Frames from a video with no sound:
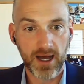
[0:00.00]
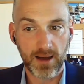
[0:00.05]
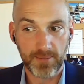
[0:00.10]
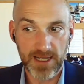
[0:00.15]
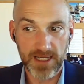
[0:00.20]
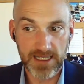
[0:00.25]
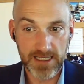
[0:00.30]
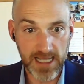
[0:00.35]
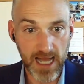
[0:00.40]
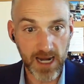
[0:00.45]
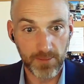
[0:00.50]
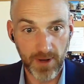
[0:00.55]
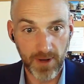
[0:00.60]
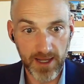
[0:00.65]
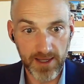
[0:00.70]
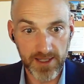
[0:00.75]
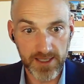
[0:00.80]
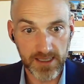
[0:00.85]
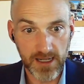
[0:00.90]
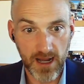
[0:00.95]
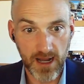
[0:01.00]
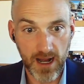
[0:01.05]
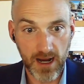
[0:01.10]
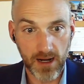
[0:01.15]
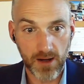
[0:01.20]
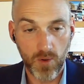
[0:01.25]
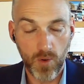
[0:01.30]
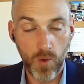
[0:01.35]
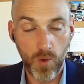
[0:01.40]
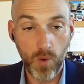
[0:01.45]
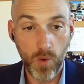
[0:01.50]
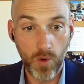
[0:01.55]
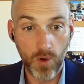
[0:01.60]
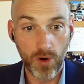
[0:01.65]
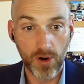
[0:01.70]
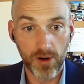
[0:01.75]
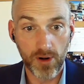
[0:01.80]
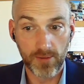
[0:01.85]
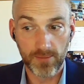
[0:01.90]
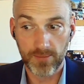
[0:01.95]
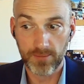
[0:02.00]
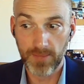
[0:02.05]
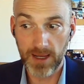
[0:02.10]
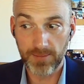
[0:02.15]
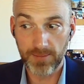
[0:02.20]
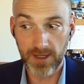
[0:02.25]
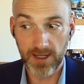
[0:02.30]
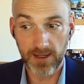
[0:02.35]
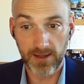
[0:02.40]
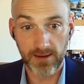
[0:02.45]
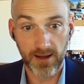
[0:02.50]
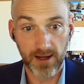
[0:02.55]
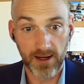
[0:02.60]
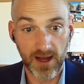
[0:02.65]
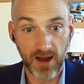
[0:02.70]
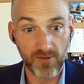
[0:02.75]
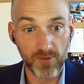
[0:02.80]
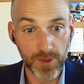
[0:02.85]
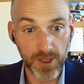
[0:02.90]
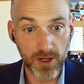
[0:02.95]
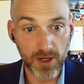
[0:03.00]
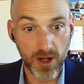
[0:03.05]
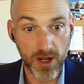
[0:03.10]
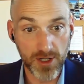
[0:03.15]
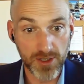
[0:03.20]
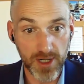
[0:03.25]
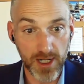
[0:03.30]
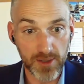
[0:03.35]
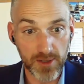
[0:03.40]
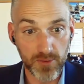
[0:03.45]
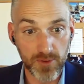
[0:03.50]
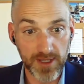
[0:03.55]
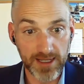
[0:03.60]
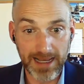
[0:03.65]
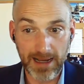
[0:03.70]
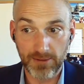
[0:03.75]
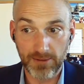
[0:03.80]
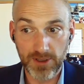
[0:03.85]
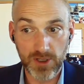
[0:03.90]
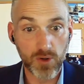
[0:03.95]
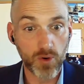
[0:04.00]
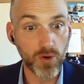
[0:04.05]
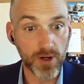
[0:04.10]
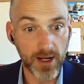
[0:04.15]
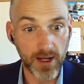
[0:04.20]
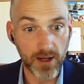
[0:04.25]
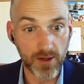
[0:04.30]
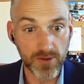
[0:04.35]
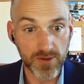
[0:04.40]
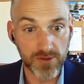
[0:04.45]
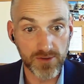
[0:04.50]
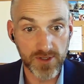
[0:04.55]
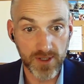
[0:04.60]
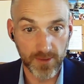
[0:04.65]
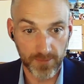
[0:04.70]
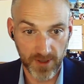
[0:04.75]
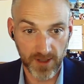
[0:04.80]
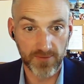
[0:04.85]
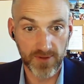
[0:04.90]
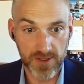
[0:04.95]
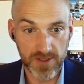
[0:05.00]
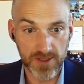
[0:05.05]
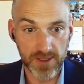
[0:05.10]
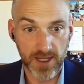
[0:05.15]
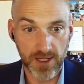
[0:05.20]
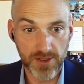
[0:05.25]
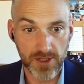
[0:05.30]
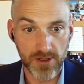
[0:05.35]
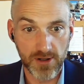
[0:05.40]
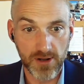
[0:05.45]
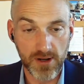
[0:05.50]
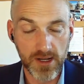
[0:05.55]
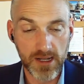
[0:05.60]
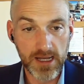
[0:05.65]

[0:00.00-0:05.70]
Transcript: he's got to buy the stock, or maybe a government contract with the county courthouse or something of this nature.